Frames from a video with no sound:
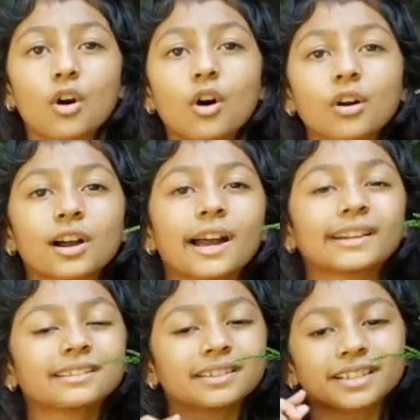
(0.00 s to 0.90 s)
all
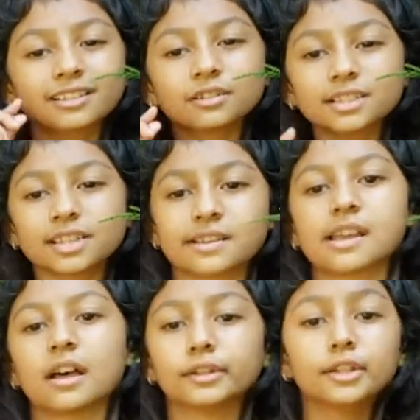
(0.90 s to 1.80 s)
kind of little
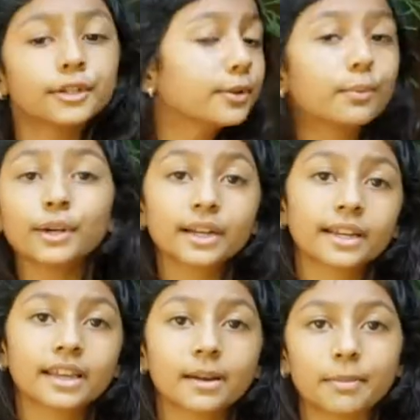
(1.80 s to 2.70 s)
details you
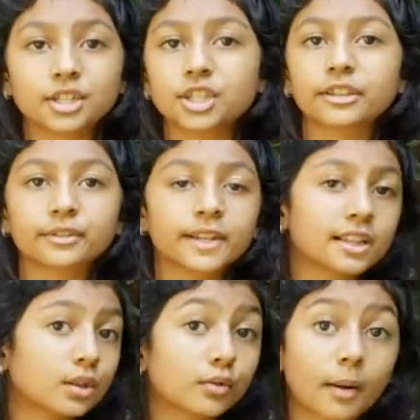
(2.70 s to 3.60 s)
wouldn't get by just
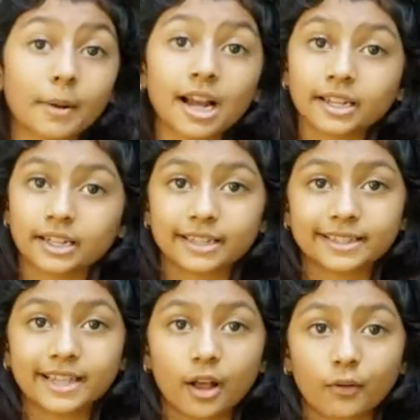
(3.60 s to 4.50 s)
reading the Ramayana
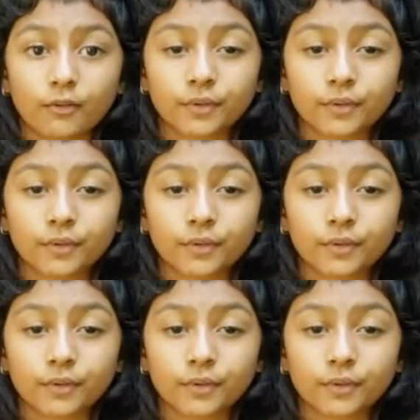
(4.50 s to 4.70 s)
itself.